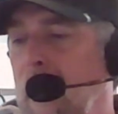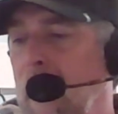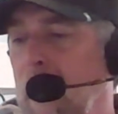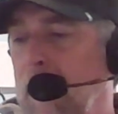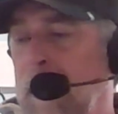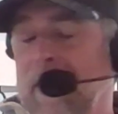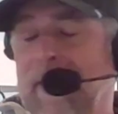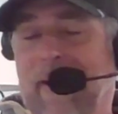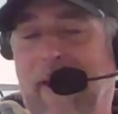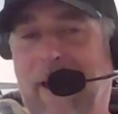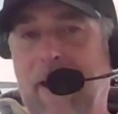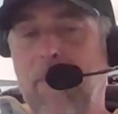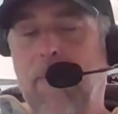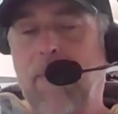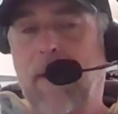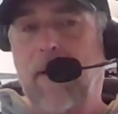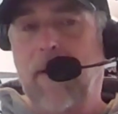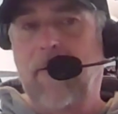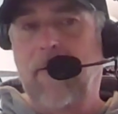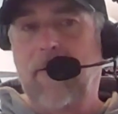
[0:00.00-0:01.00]
But 10
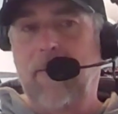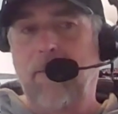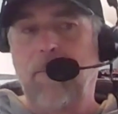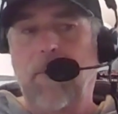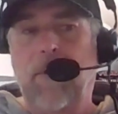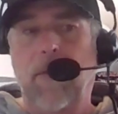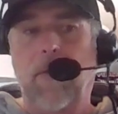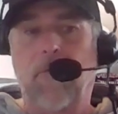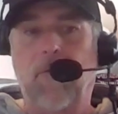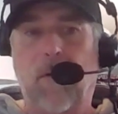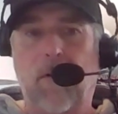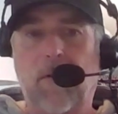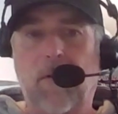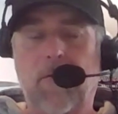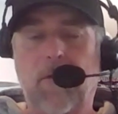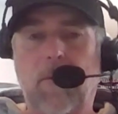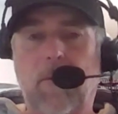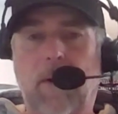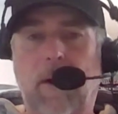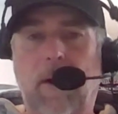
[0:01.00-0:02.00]
picks in the
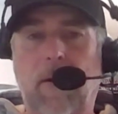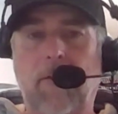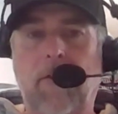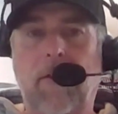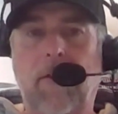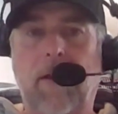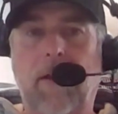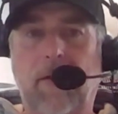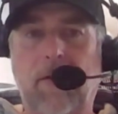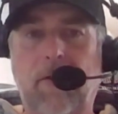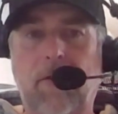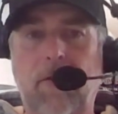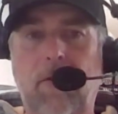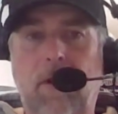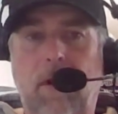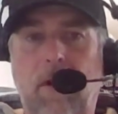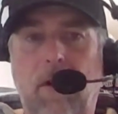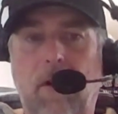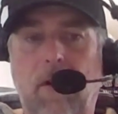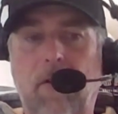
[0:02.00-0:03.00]
first 3 rounds, the next 2
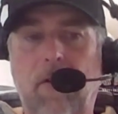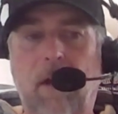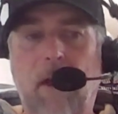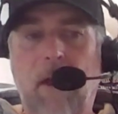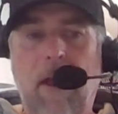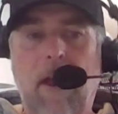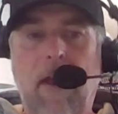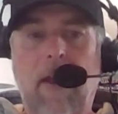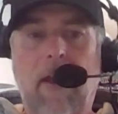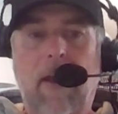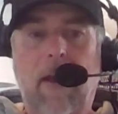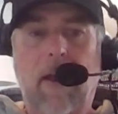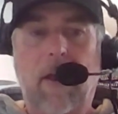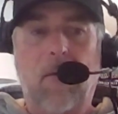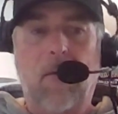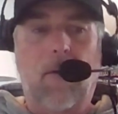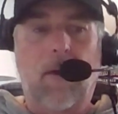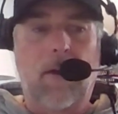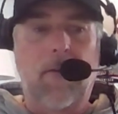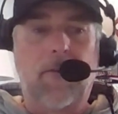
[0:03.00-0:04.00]
years,
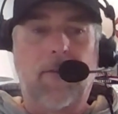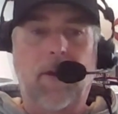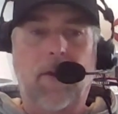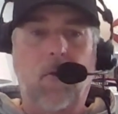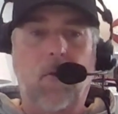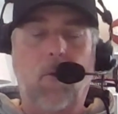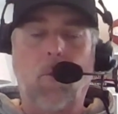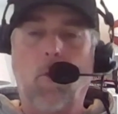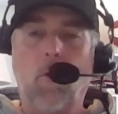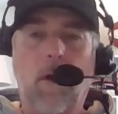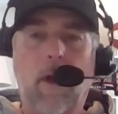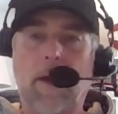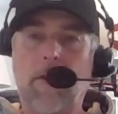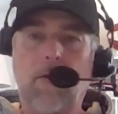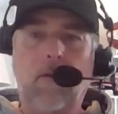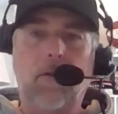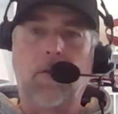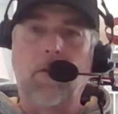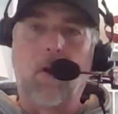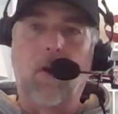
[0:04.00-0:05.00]
and Ron says we're not
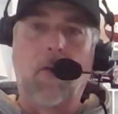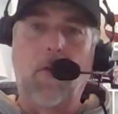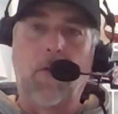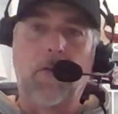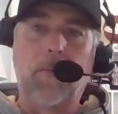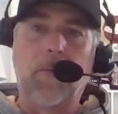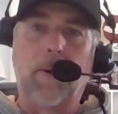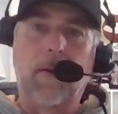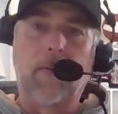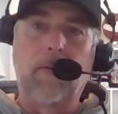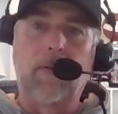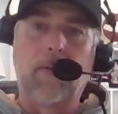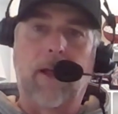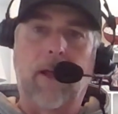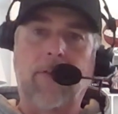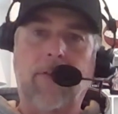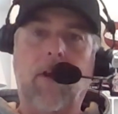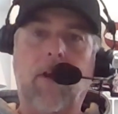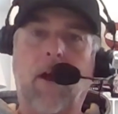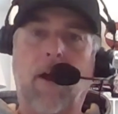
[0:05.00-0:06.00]
using all those picks.
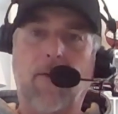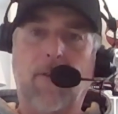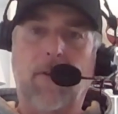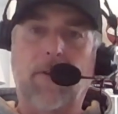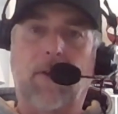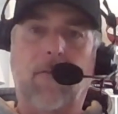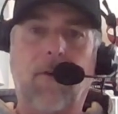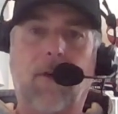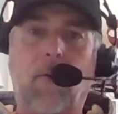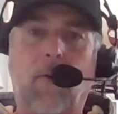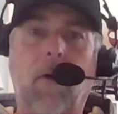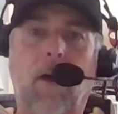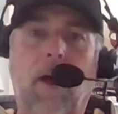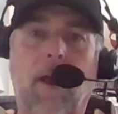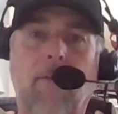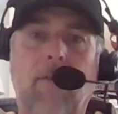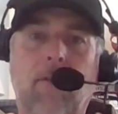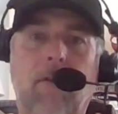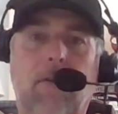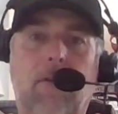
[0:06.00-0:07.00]
That's an obvious. In fact, we're
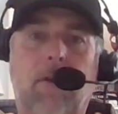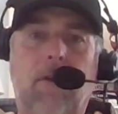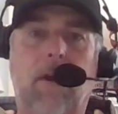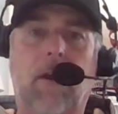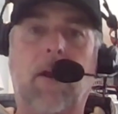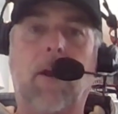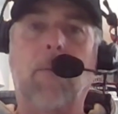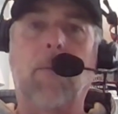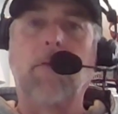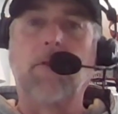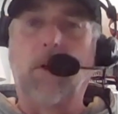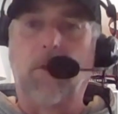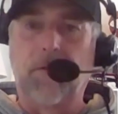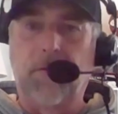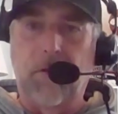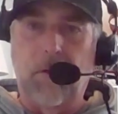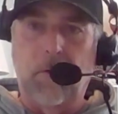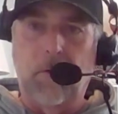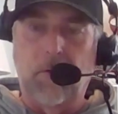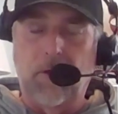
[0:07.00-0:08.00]
not even going to come
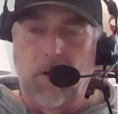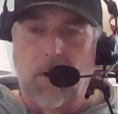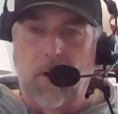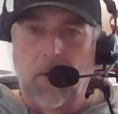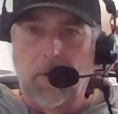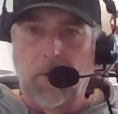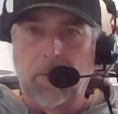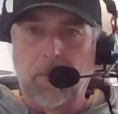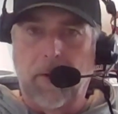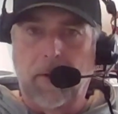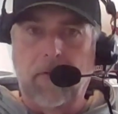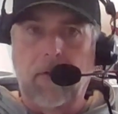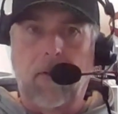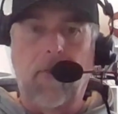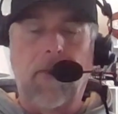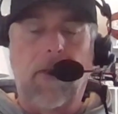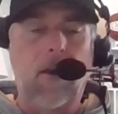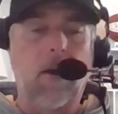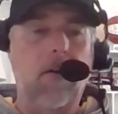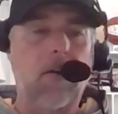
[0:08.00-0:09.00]
close to using all those picks.
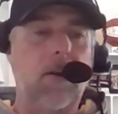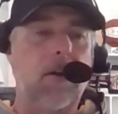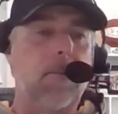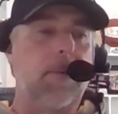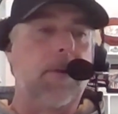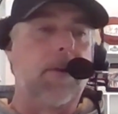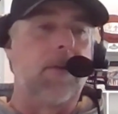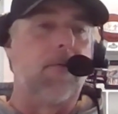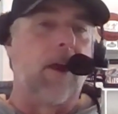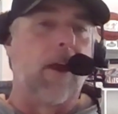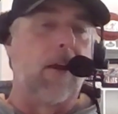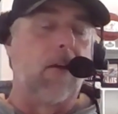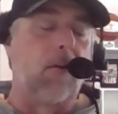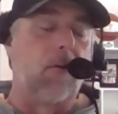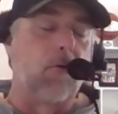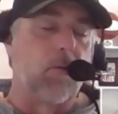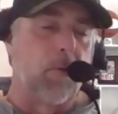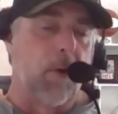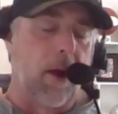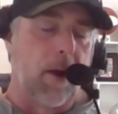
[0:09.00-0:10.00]
They are going to be
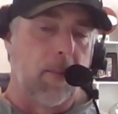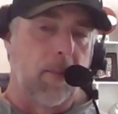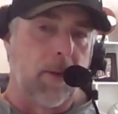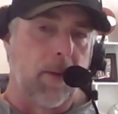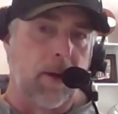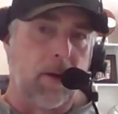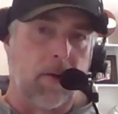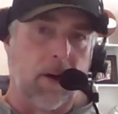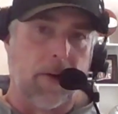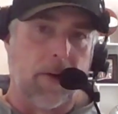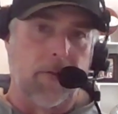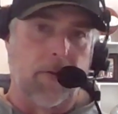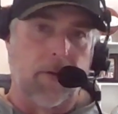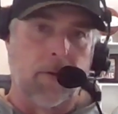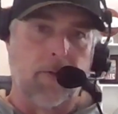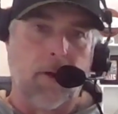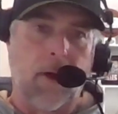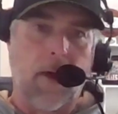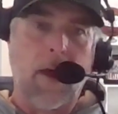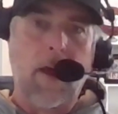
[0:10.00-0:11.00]
incredibly
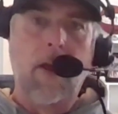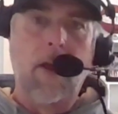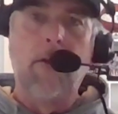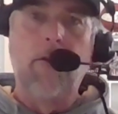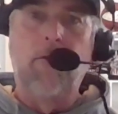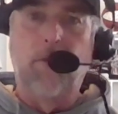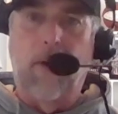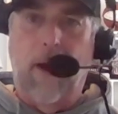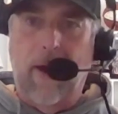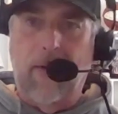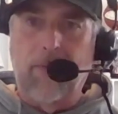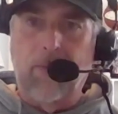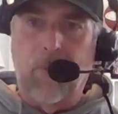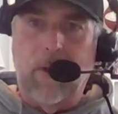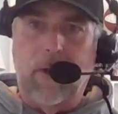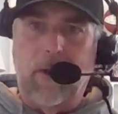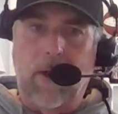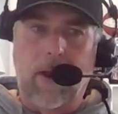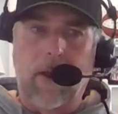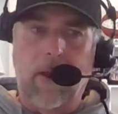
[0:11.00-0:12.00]
aggressive. Draft
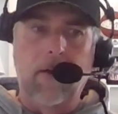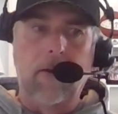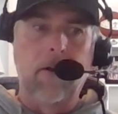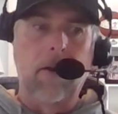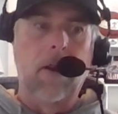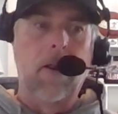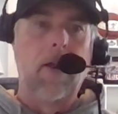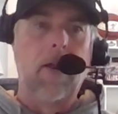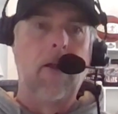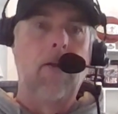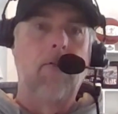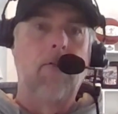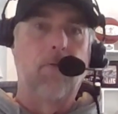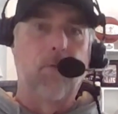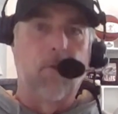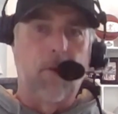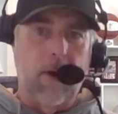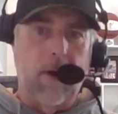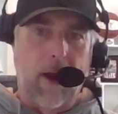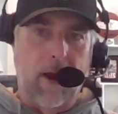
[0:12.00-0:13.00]
weekend,
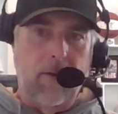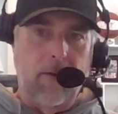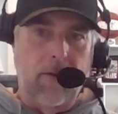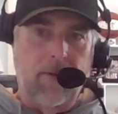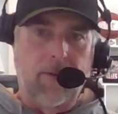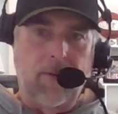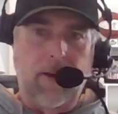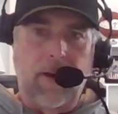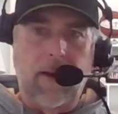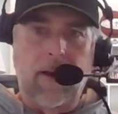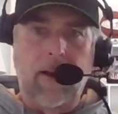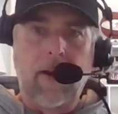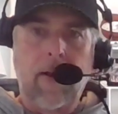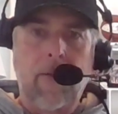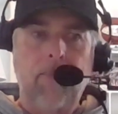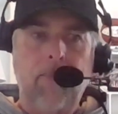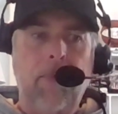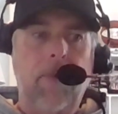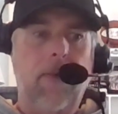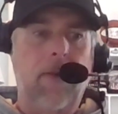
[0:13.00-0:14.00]
free agency.
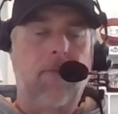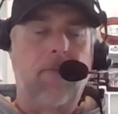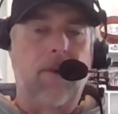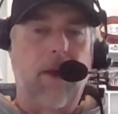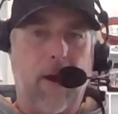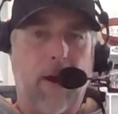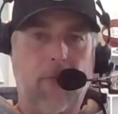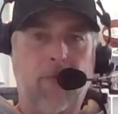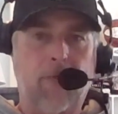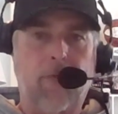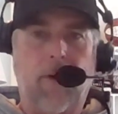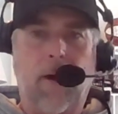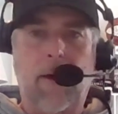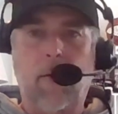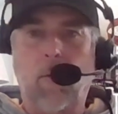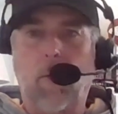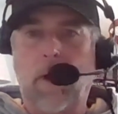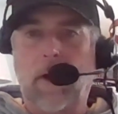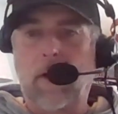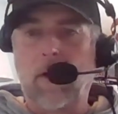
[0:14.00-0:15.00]
They've got to
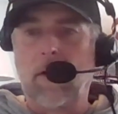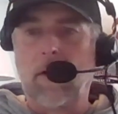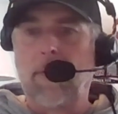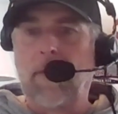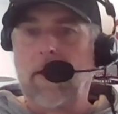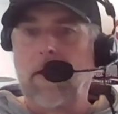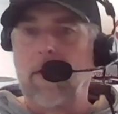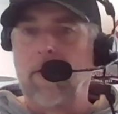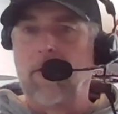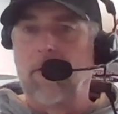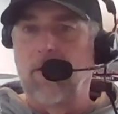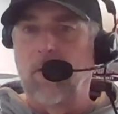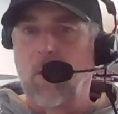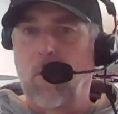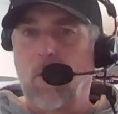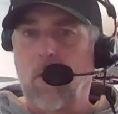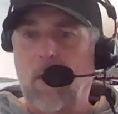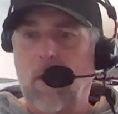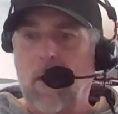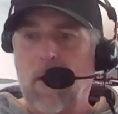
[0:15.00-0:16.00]
find a winger that can
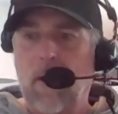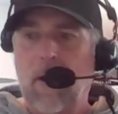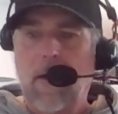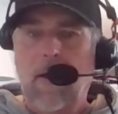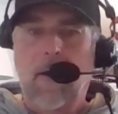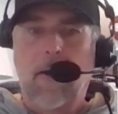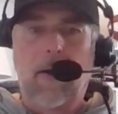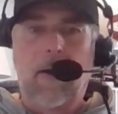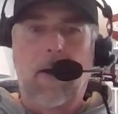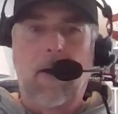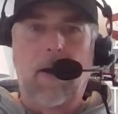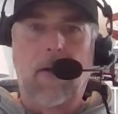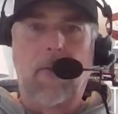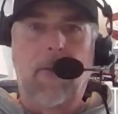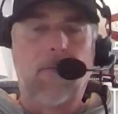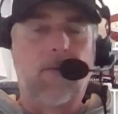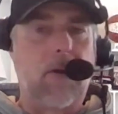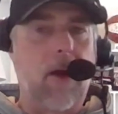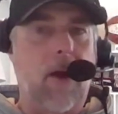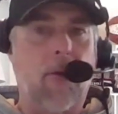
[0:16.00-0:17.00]
score.
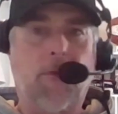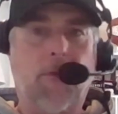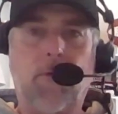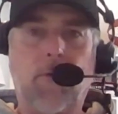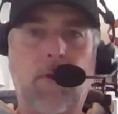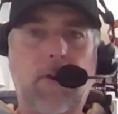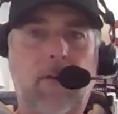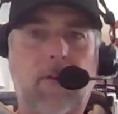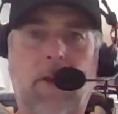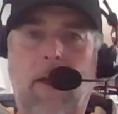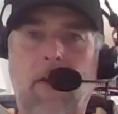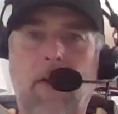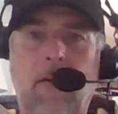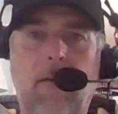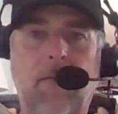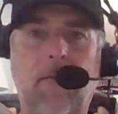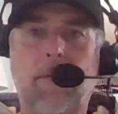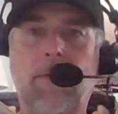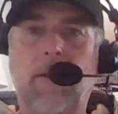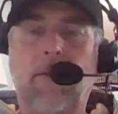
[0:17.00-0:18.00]
They've got 3
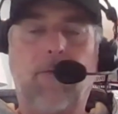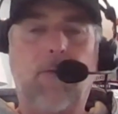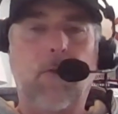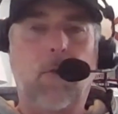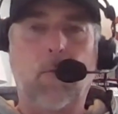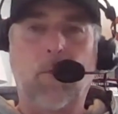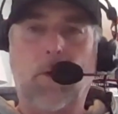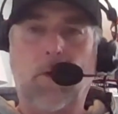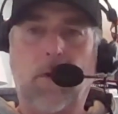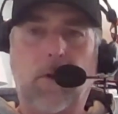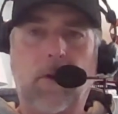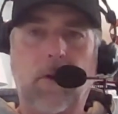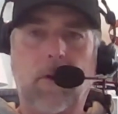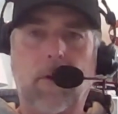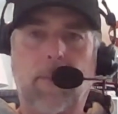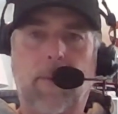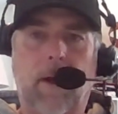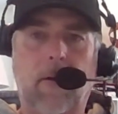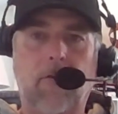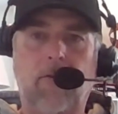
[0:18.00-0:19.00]
centers. They feel really
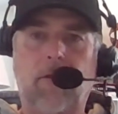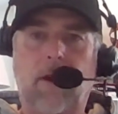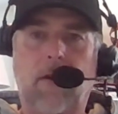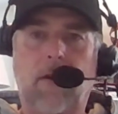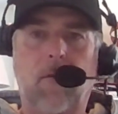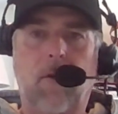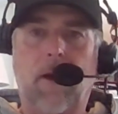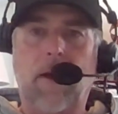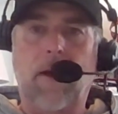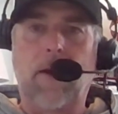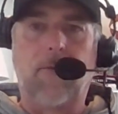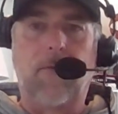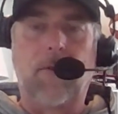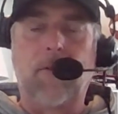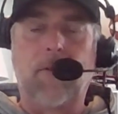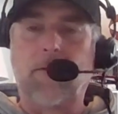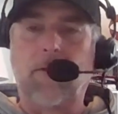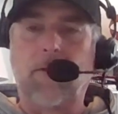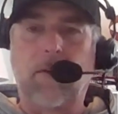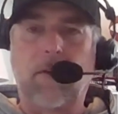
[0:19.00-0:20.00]
good about Shane Wright. If
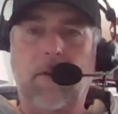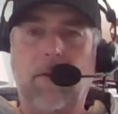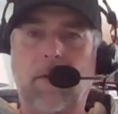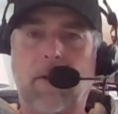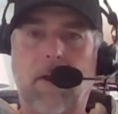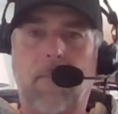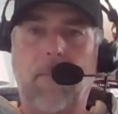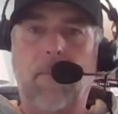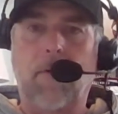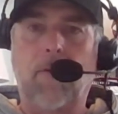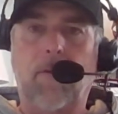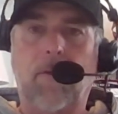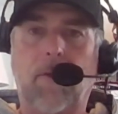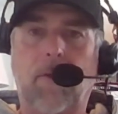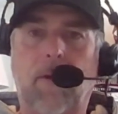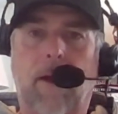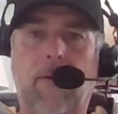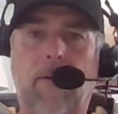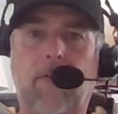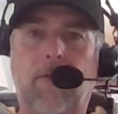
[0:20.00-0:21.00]
you just look at the numbers over the